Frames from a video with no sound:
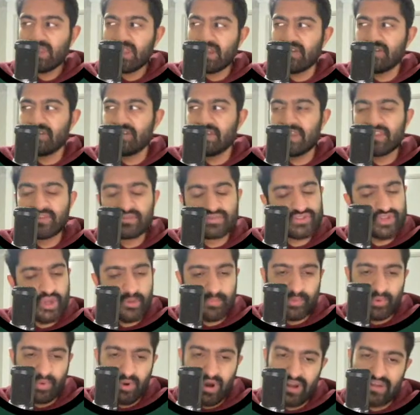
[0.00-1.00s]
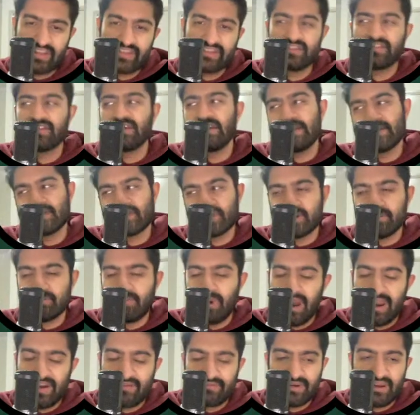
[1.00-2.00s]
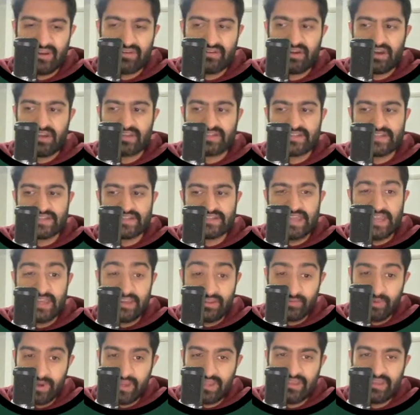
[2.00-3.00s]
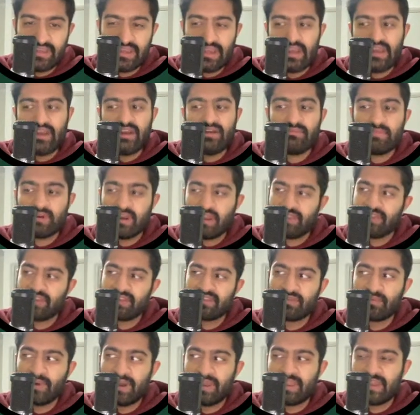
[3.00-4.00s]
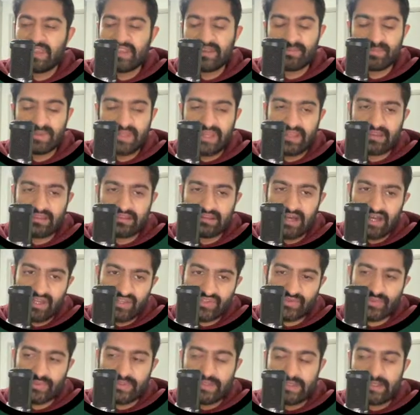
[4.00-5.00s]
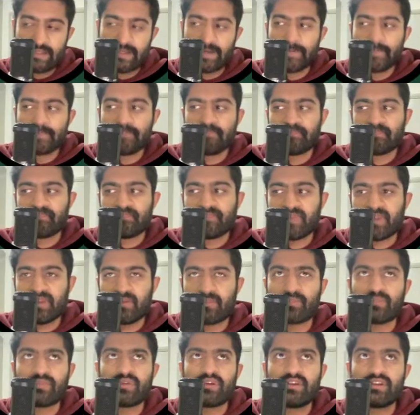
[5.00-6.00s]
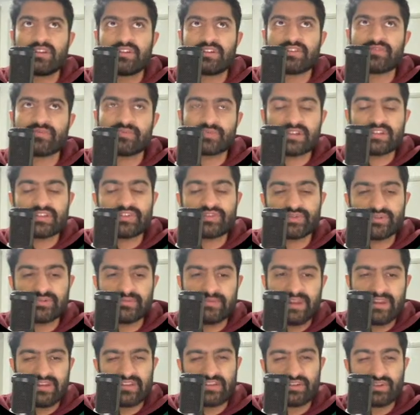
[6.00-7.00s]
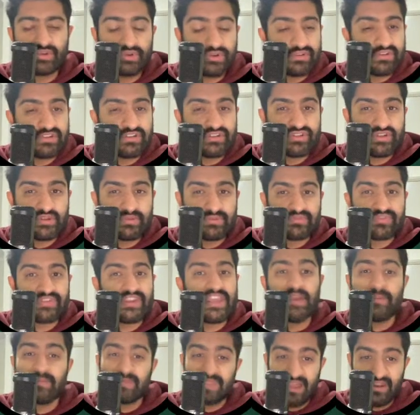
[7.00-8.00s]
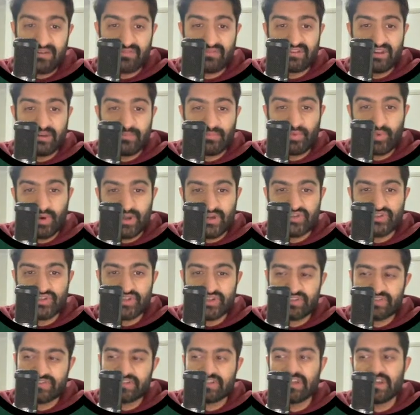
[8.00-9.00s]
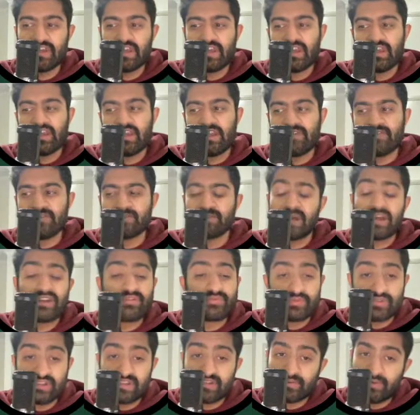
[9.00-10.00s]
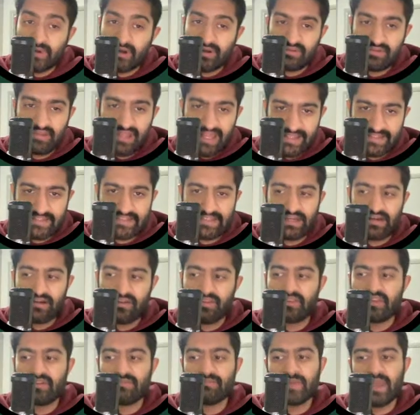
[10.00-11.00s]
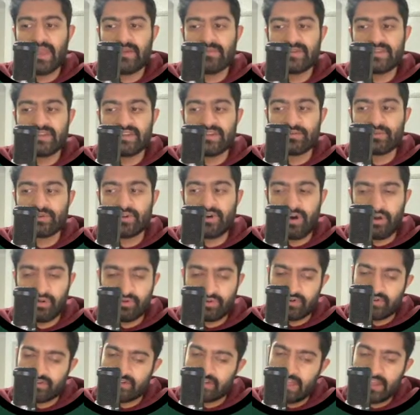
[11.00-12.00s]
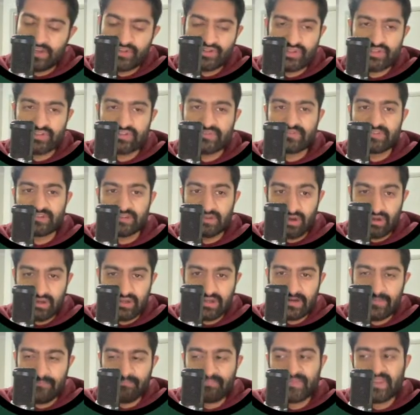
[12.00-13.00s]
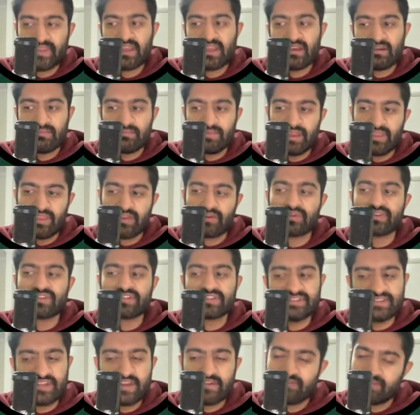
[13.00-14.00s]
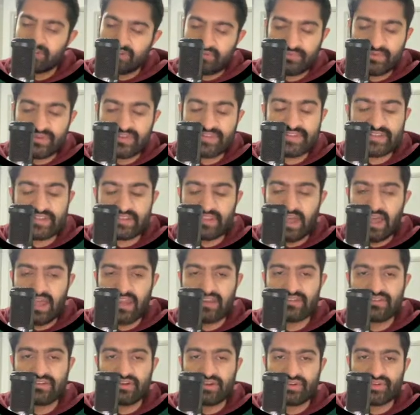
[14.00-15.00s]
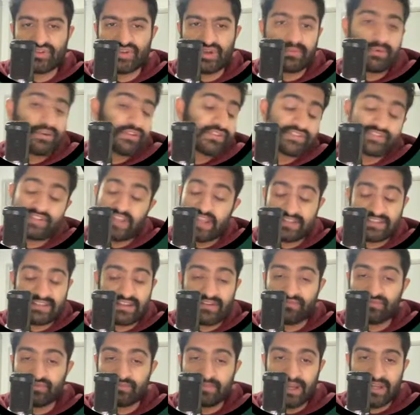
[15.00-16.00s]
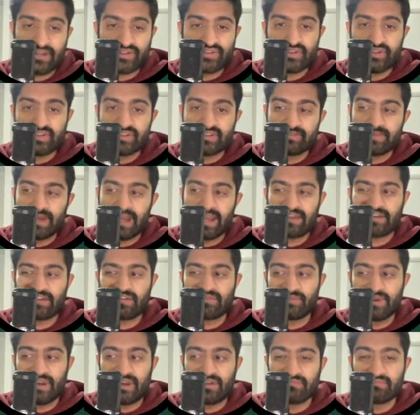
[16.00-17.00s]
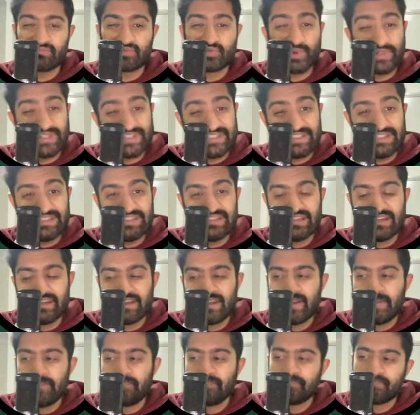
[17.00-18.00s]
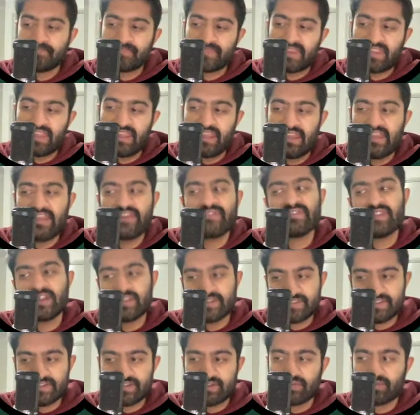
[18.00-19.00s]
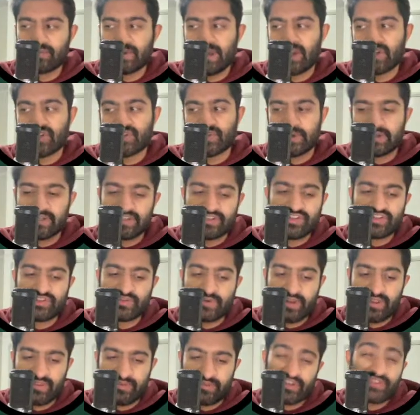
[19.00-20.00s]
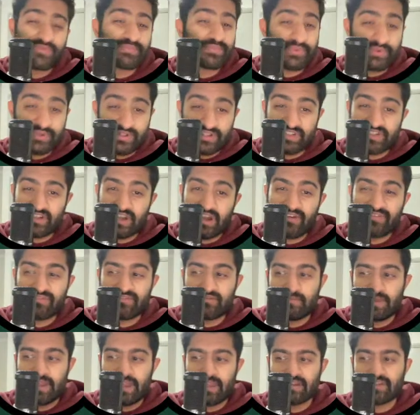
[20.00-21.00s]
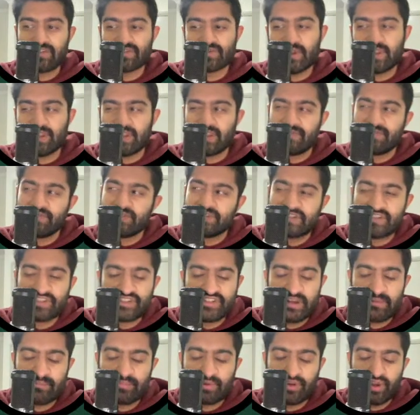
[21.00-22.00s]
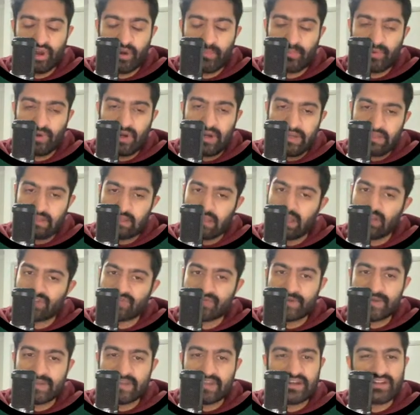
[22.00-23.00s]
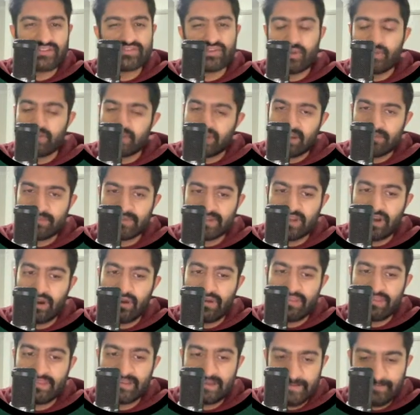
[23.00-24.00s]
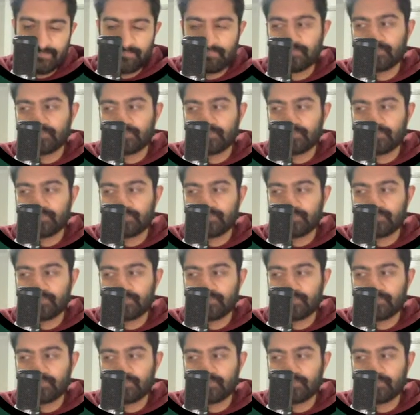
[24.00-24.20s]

Neither is Hopewadi. He's got a buy in round 19 anyway, but I think the way that he played last week didn't really do him any good in terms of keeping that number 1 jersey. If he played really well lights out, then maybe he would hold on to that jersey for longer. But there is a definite risk that, Turbo just takes that fullback jersey back in round 20. Even then, still, round 20 to 23 is pretty tough for Manly. So I think if you didn't jump on Hopewadi last week, I don't think I'd be going there.